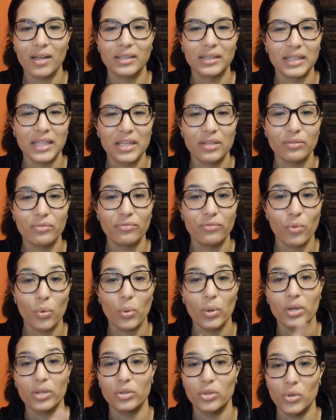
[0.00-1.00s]
link
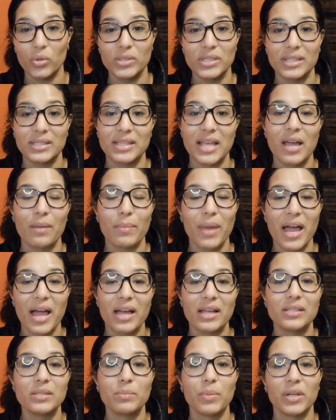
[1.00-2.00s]
for those exact pads,